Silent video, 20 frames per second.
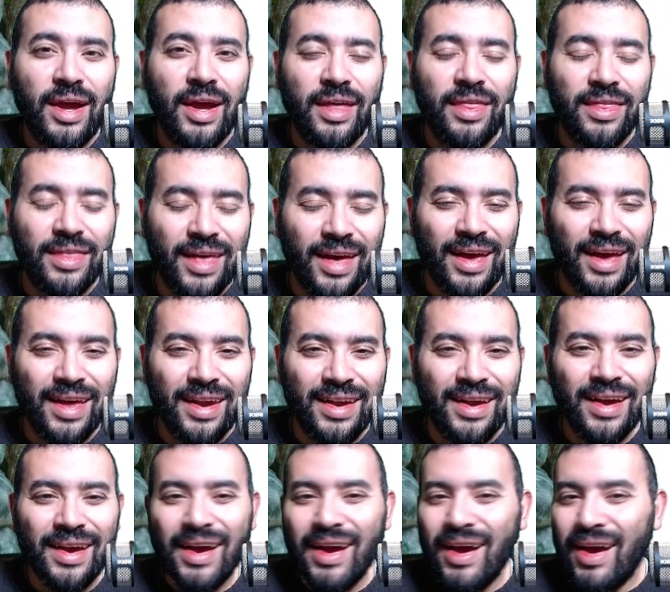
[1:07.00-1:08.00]
and
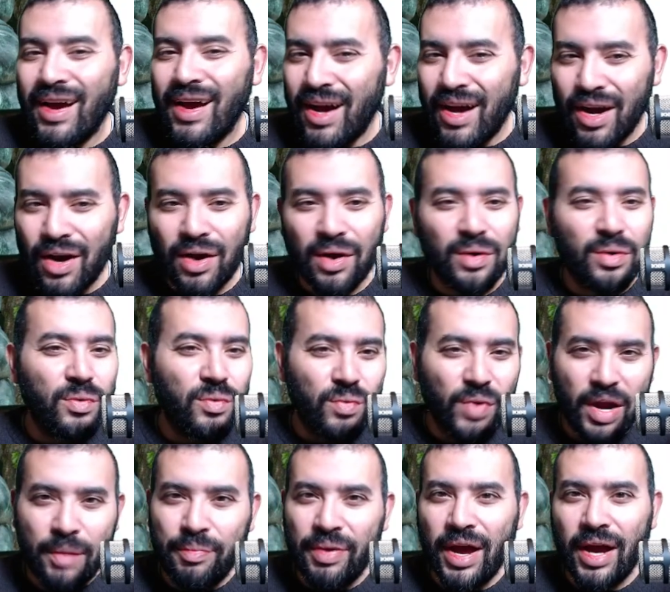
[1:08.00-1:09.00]
then uh,
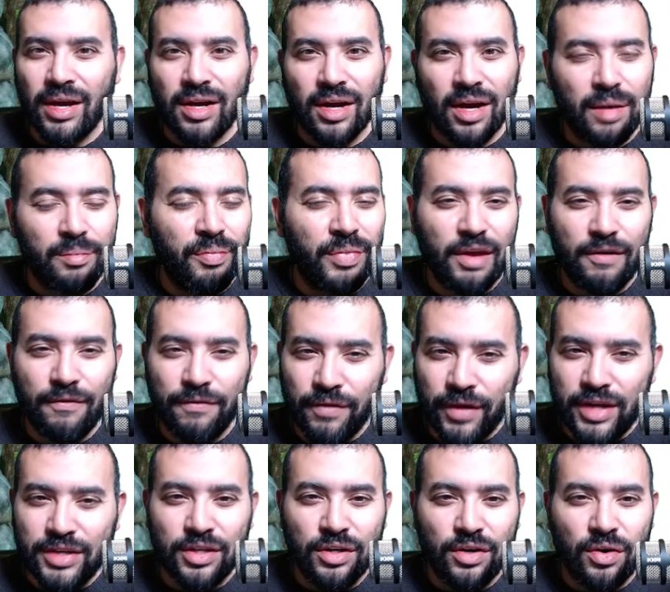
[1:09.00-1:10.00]
right back up,
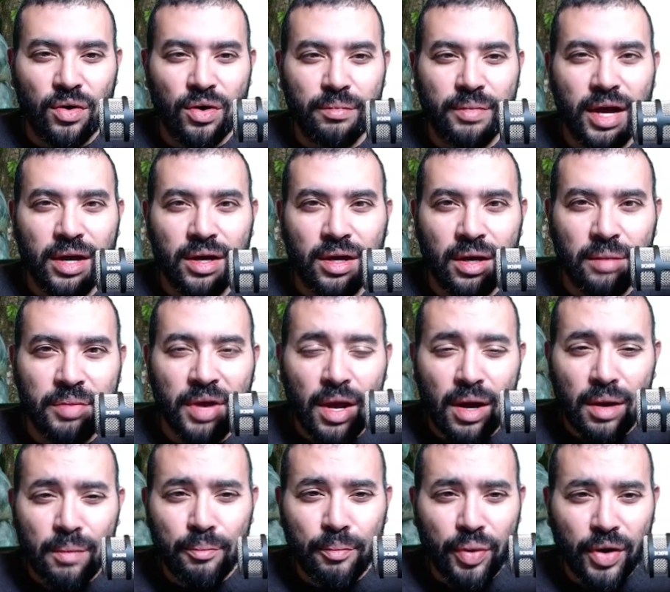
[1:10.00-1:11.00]
inflation going back up.
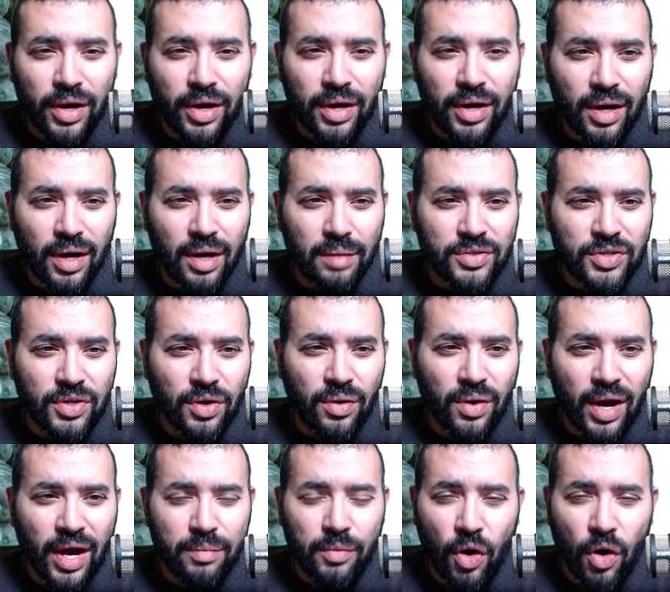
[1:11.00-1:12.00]
But um, so
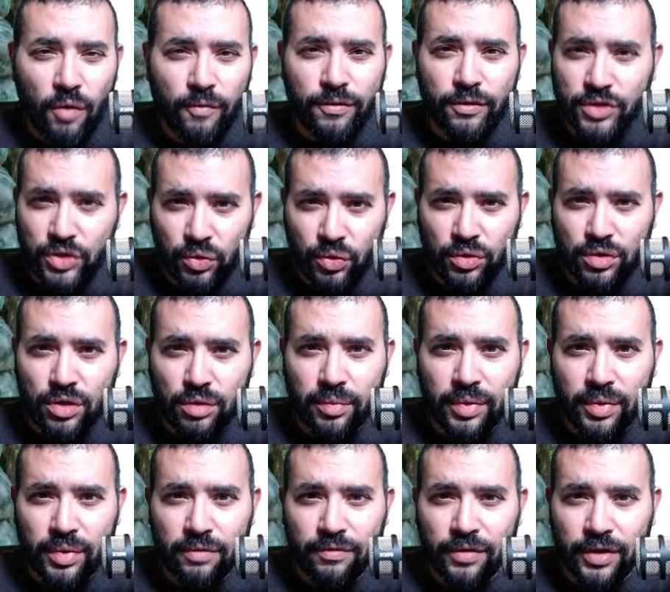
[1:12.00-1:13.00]
I'm hopeful short term
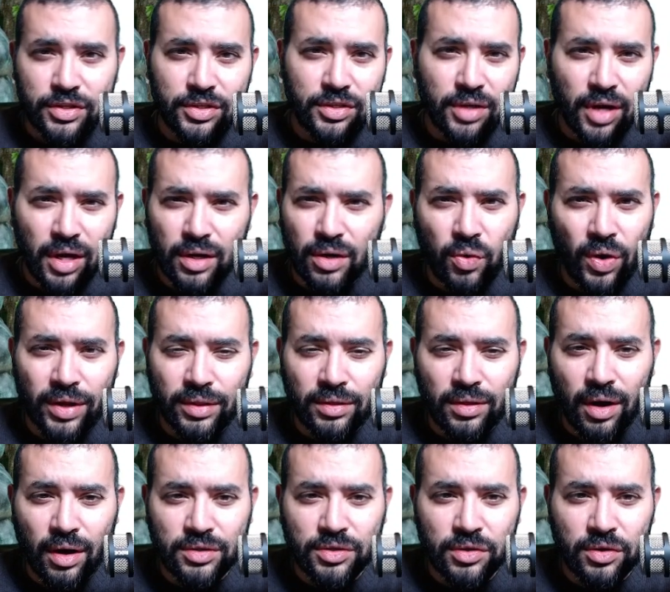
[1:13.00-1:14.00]
about inflation, not quite
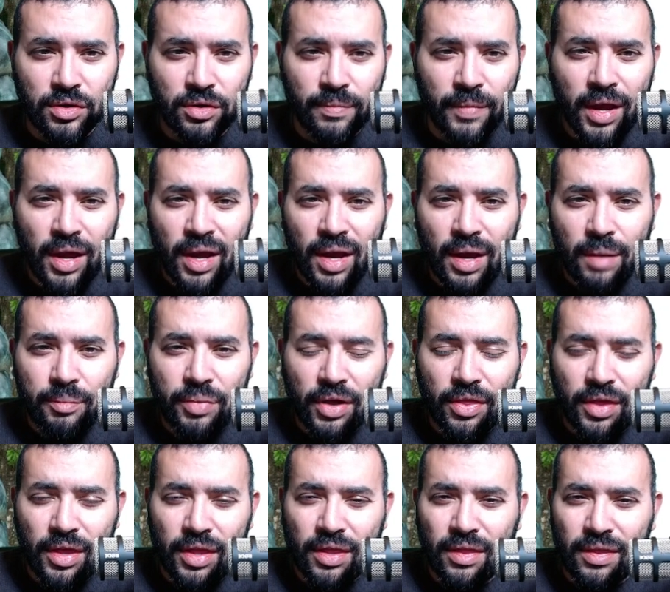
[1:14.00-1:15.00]
long term.
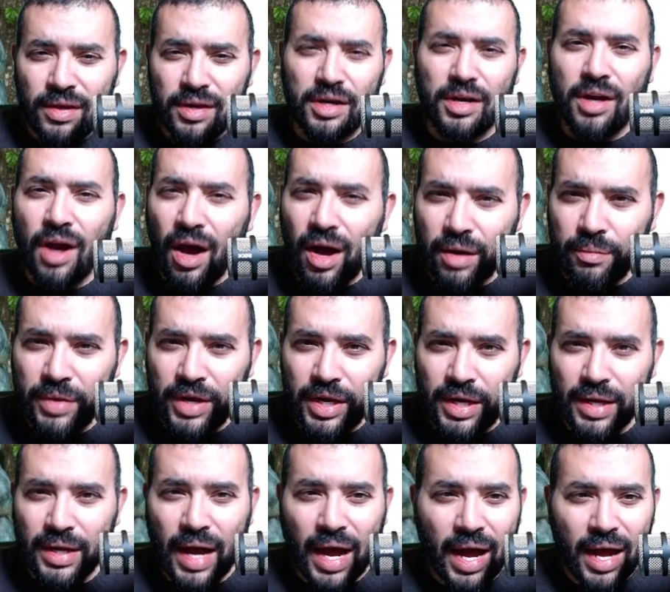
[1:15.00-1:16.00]
But then the
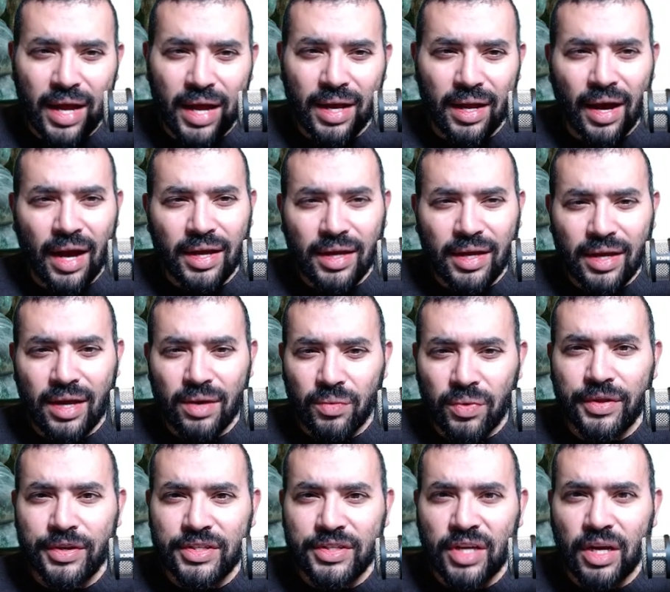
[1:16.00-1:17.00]
economy, I, I can't
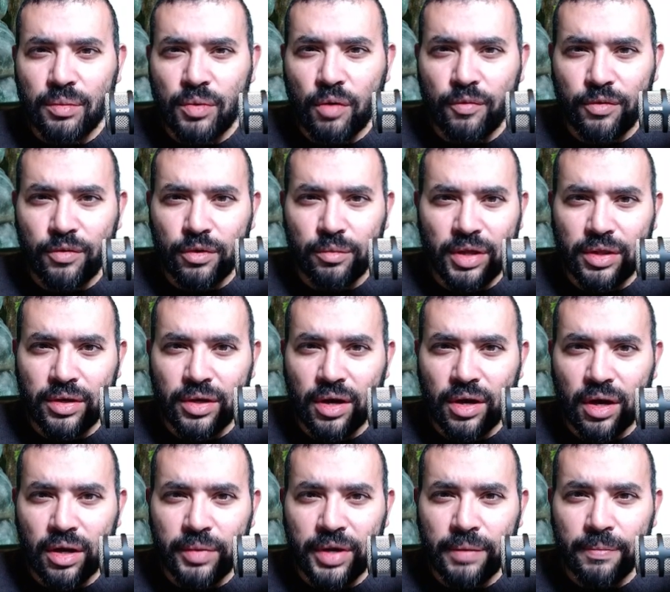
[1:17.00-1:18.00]
really say I'm hopeful about the
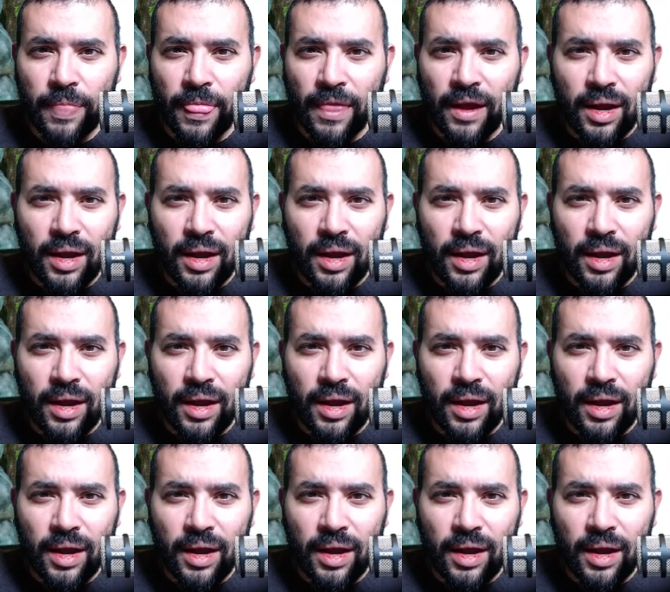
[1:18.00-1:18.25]
economy.